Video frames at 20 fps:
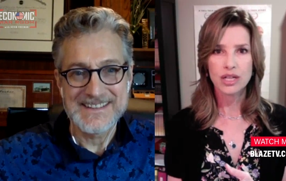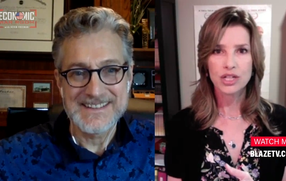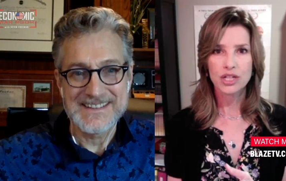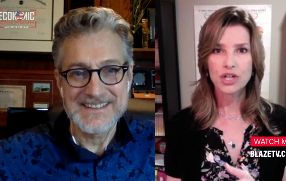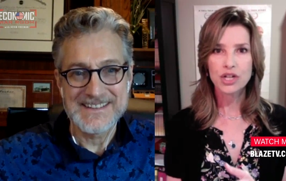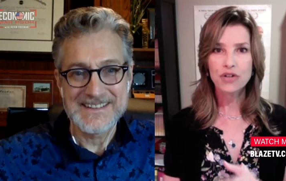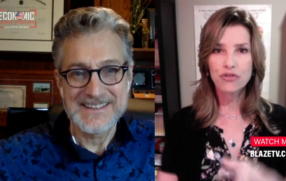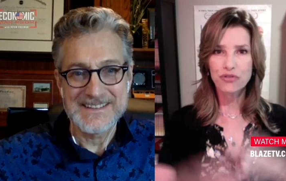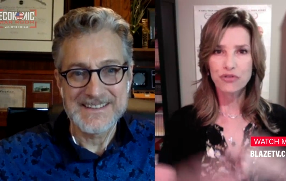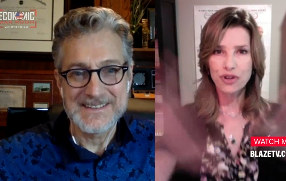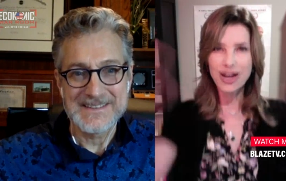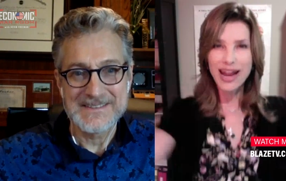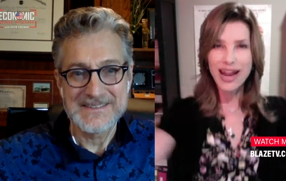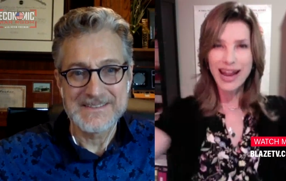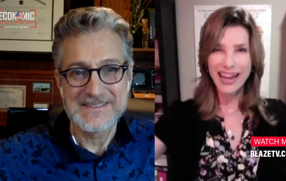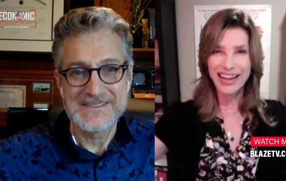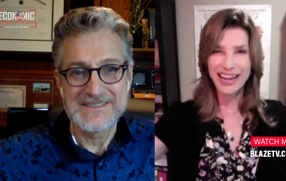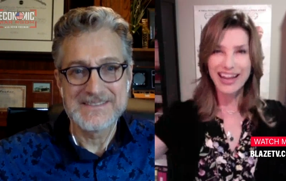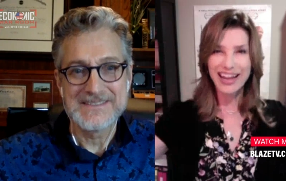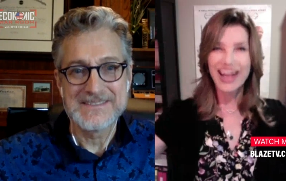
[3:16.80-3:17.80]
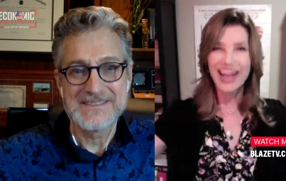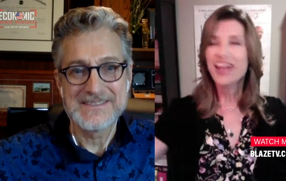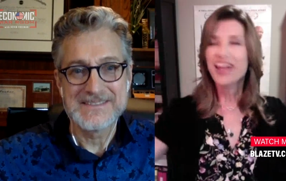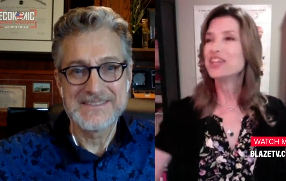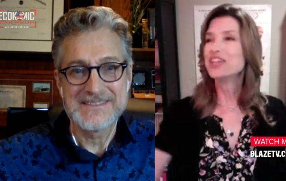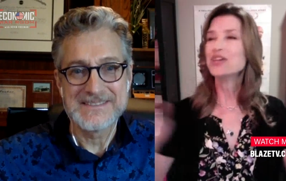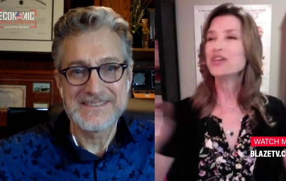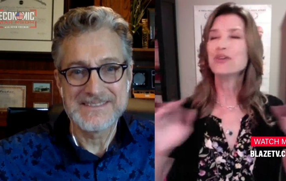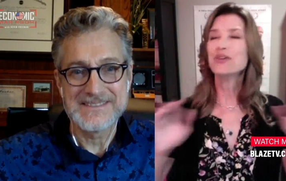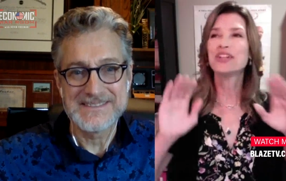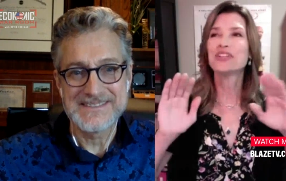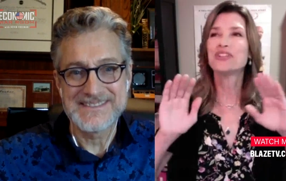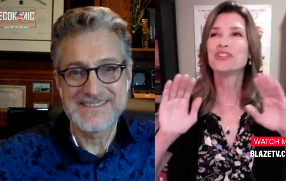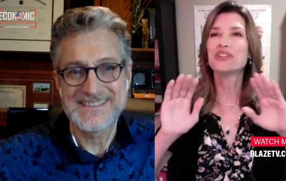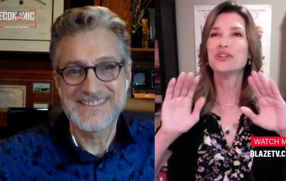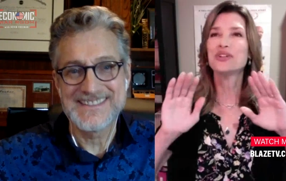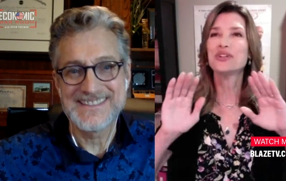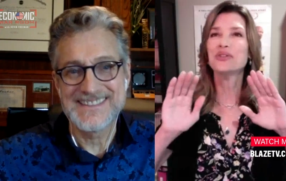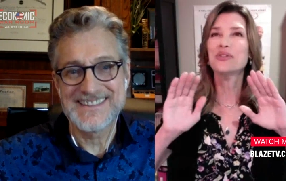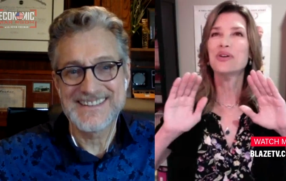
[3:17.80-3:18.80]
Speaker 1: you're free you
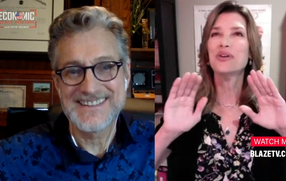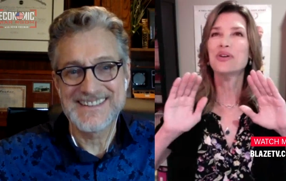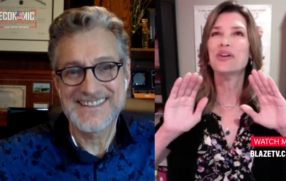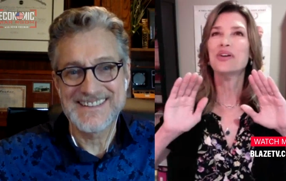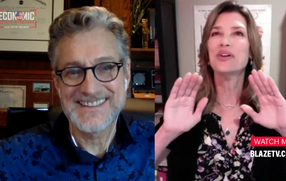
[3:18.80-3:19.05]
can do